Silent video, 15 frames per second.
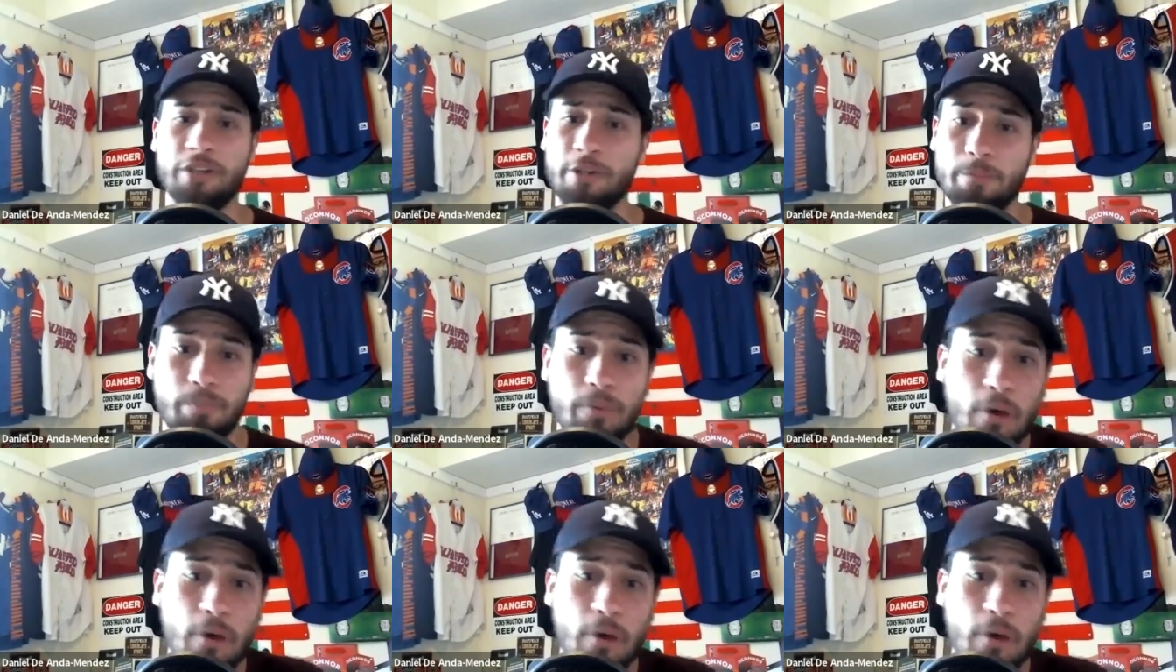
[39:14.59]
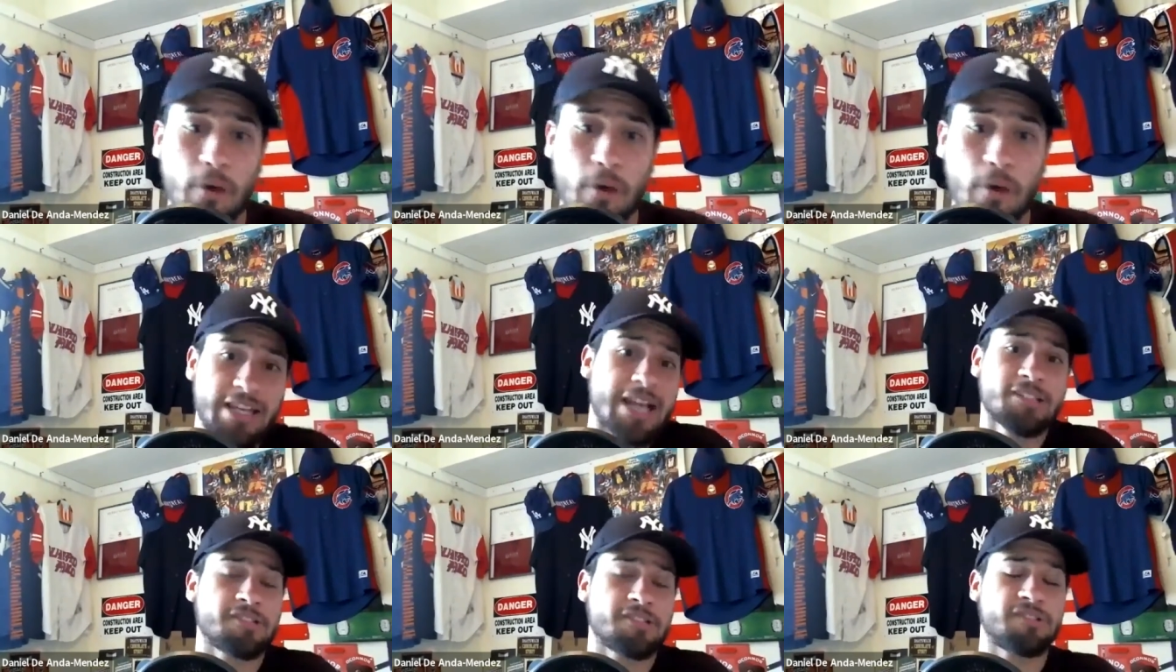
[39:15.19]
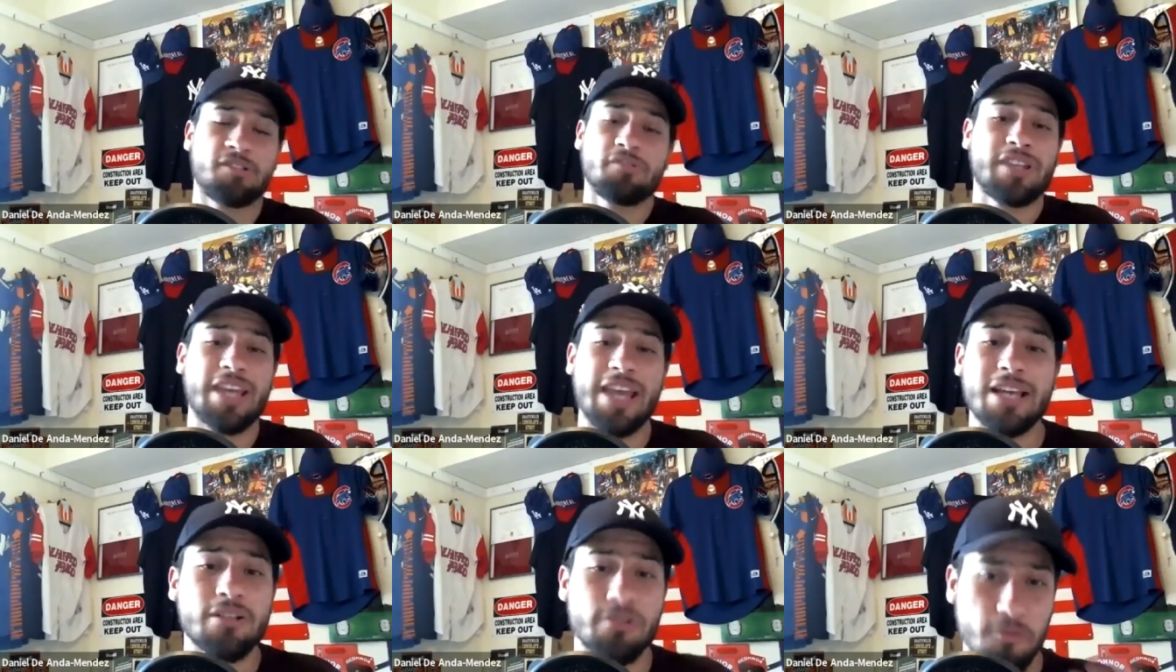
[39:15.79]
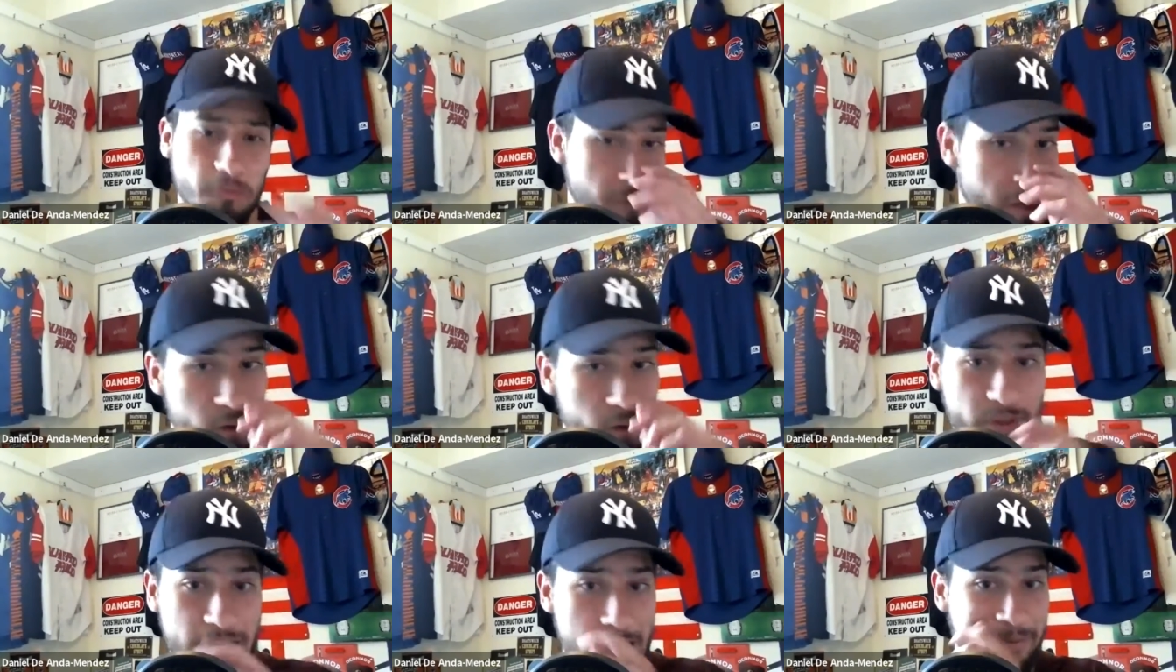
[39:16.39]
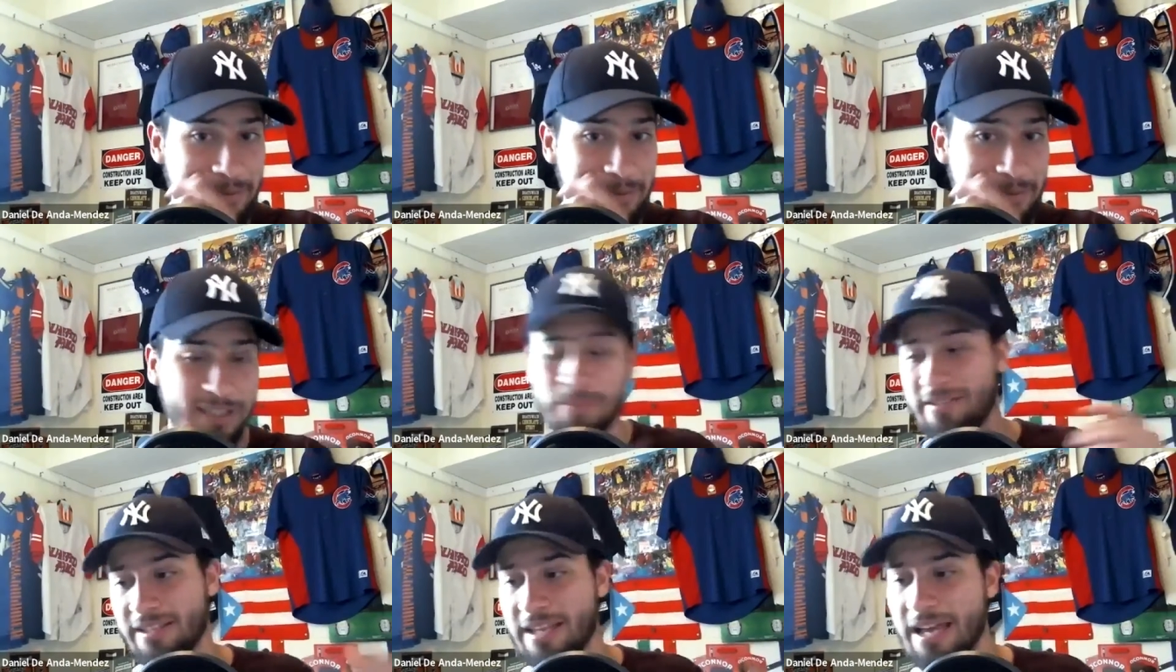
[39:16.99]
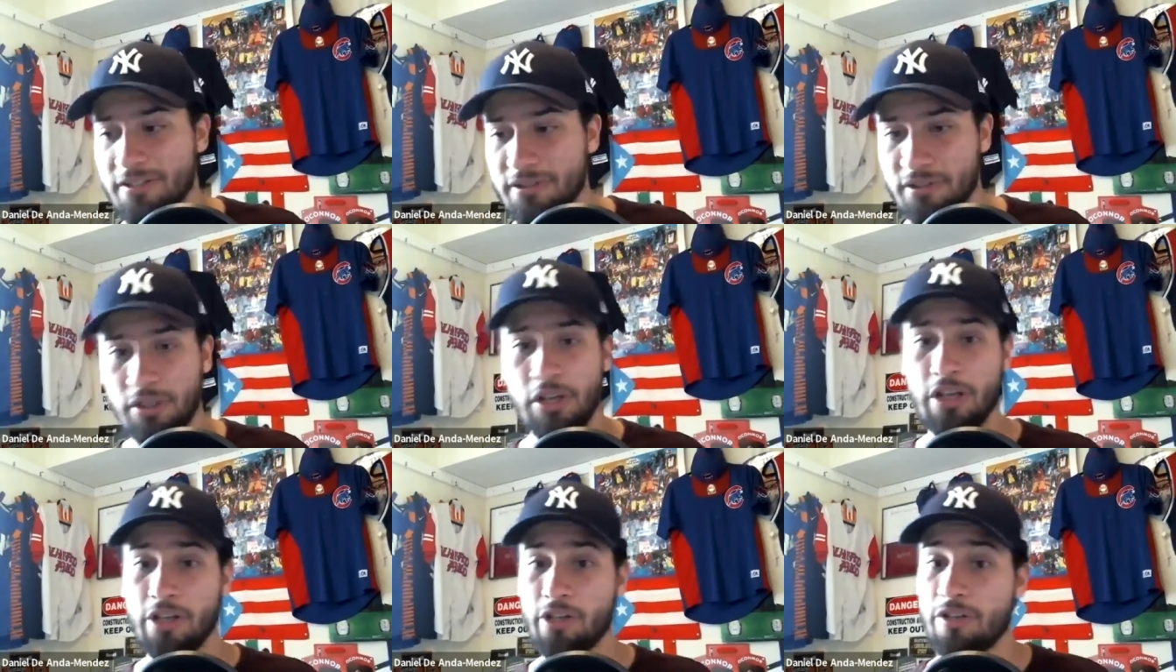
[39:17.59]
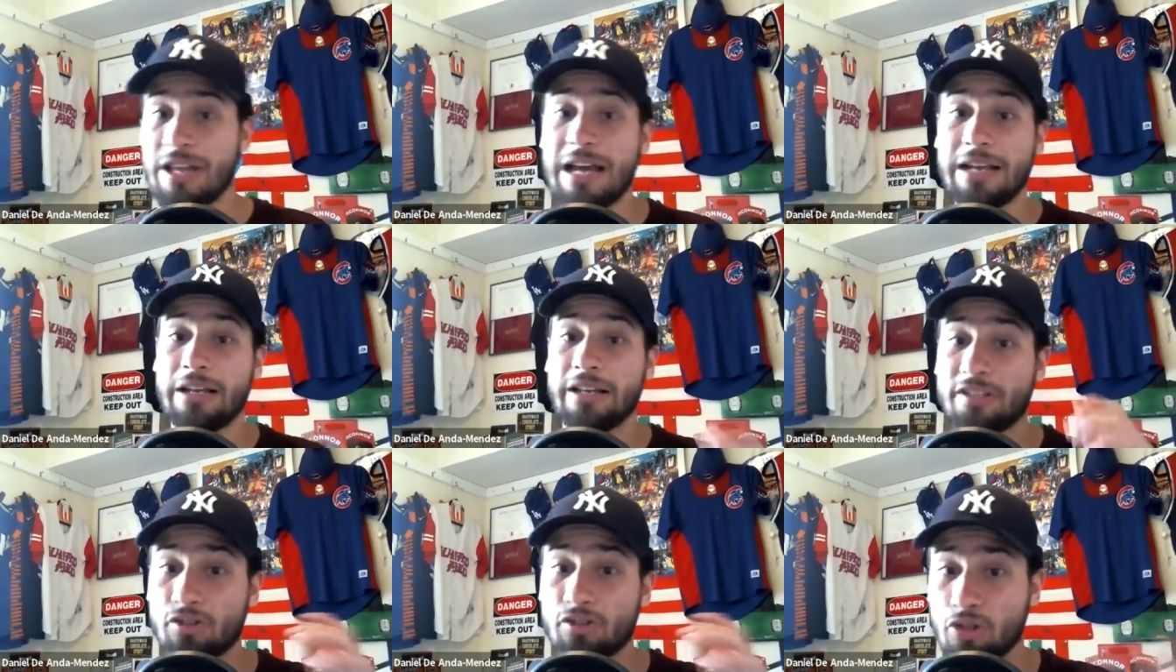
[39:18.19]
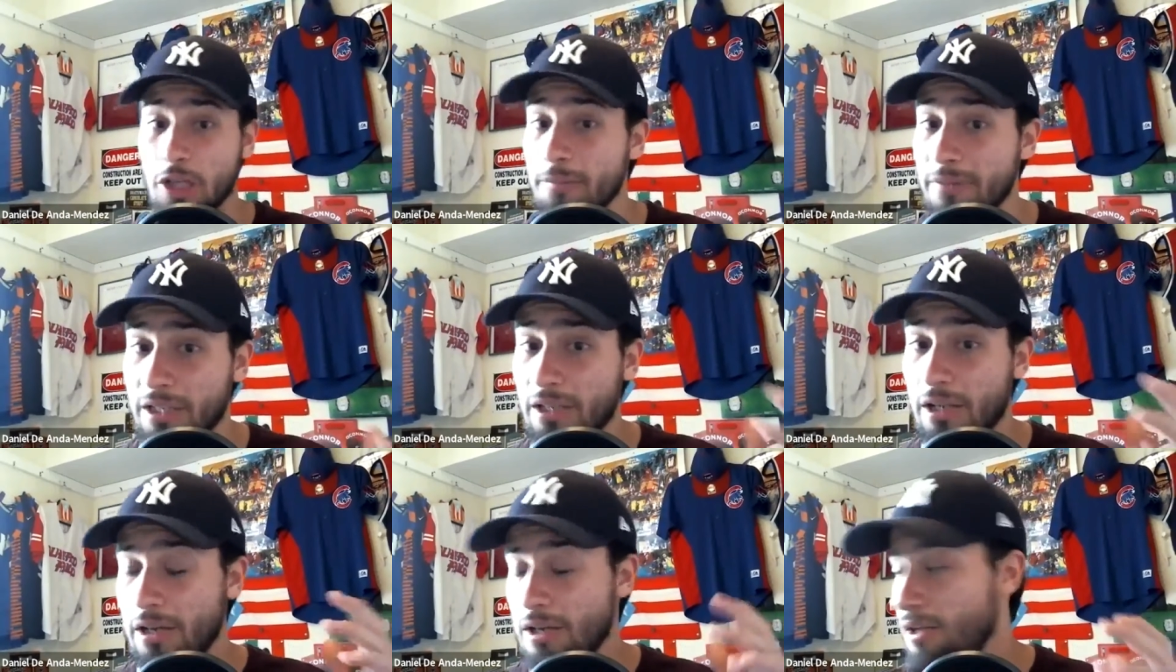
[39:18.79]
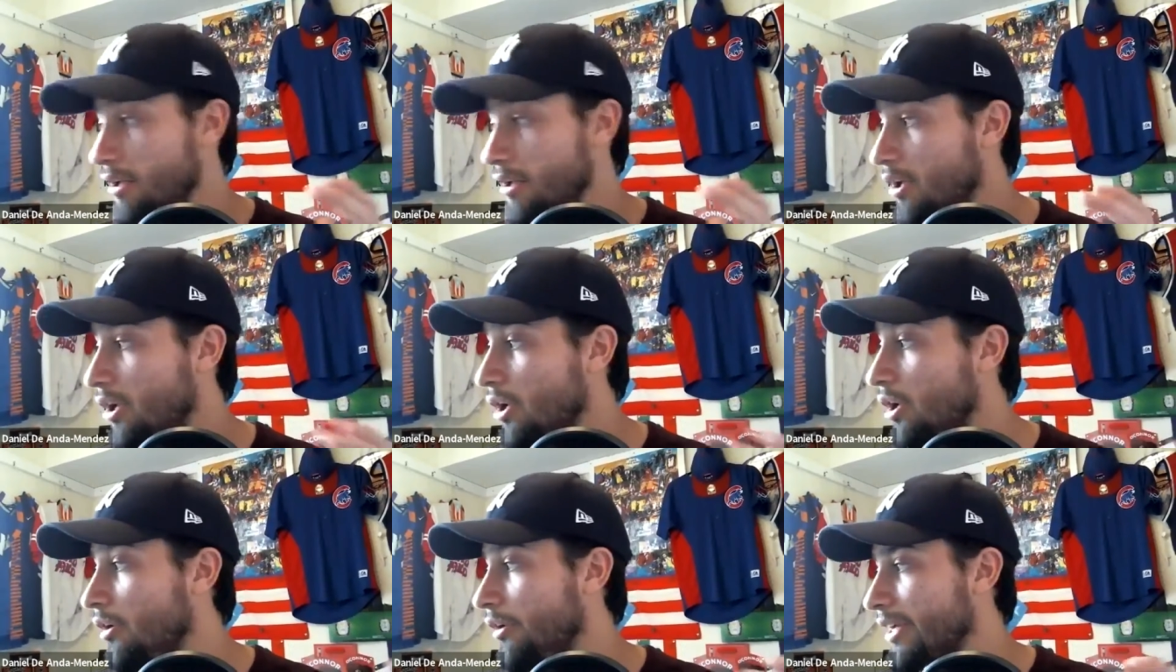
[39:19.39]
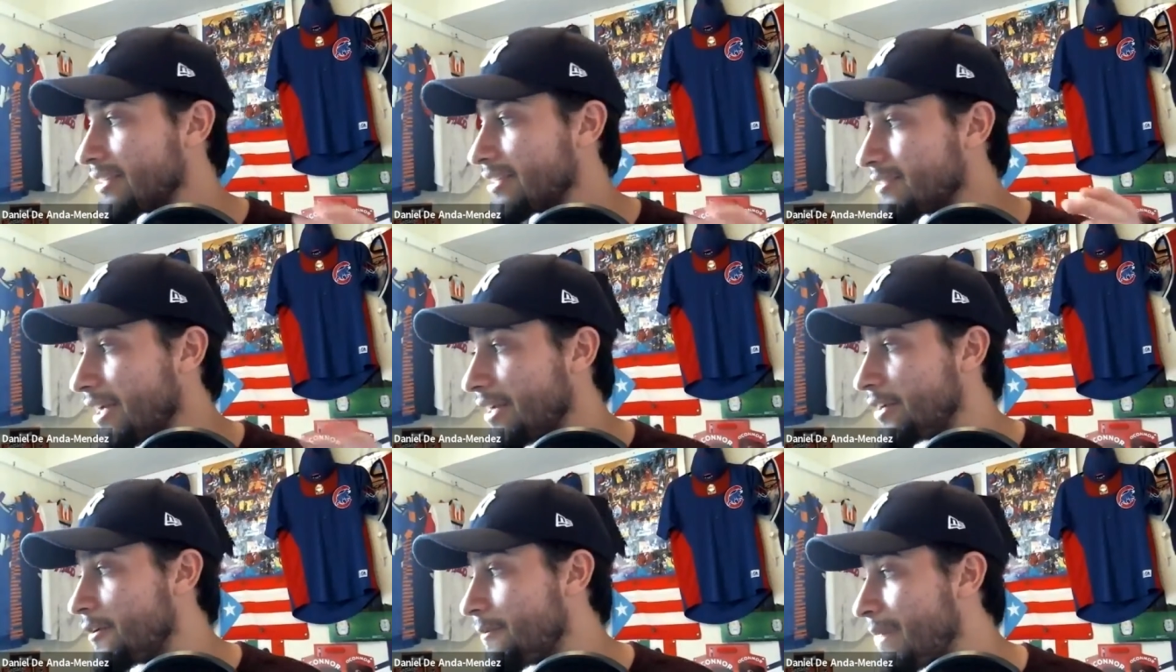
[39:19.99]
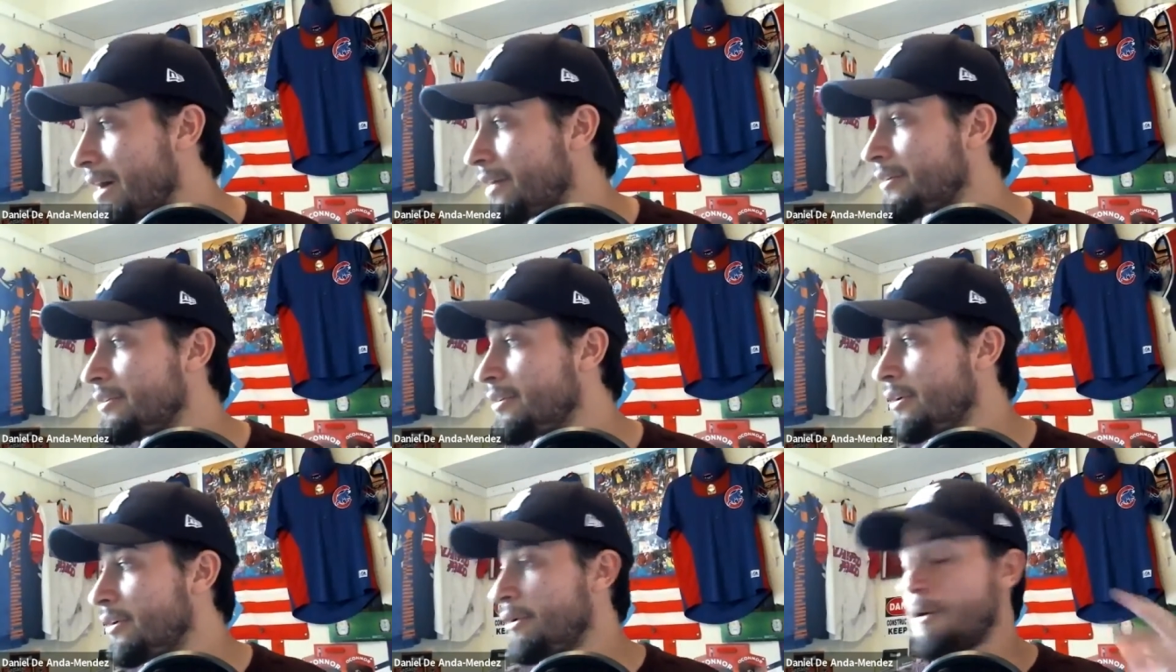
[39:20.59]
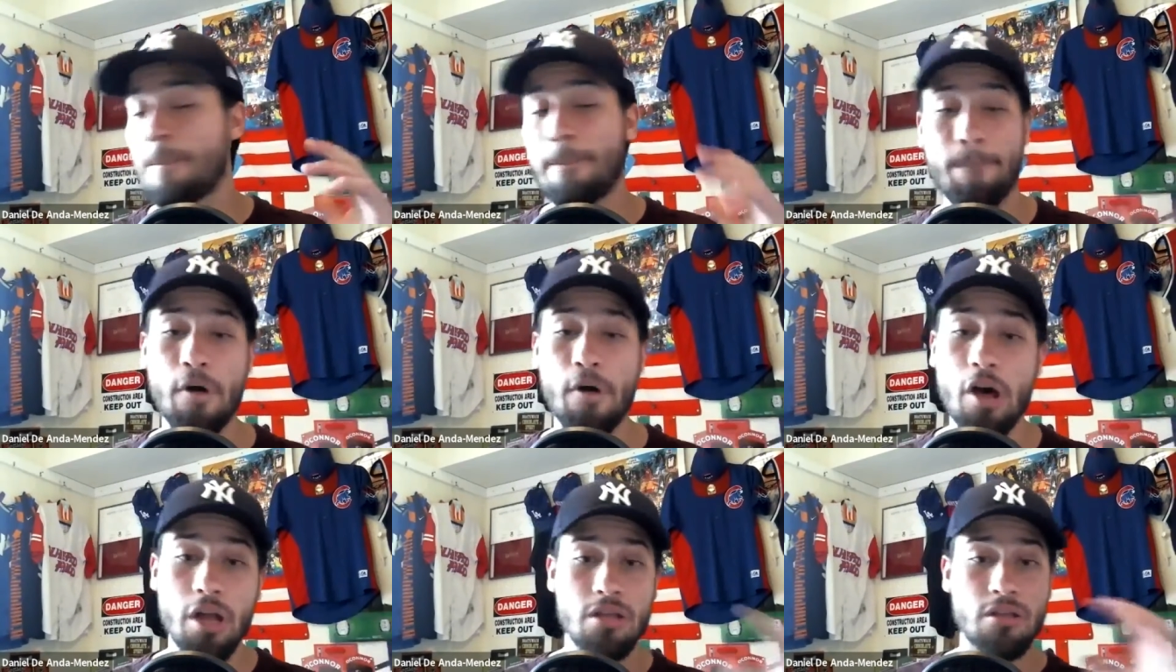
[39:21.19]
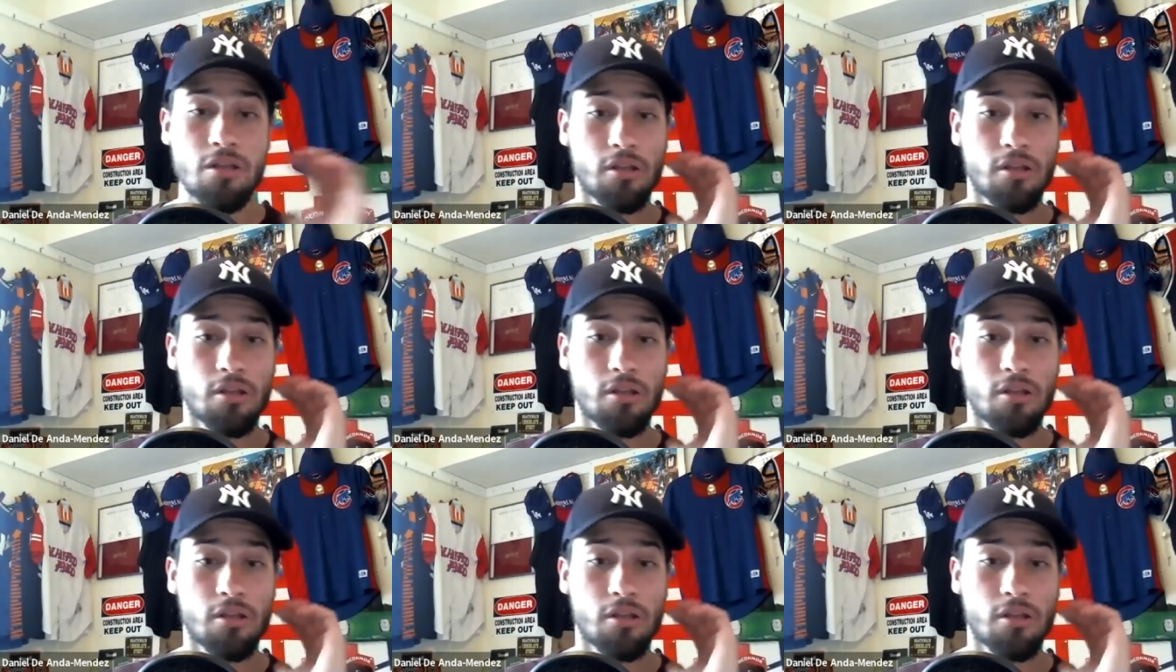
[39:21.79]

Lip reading: They're both good catchers. You can't go wrong with having them as a catcher. You're not extremely excited about it, but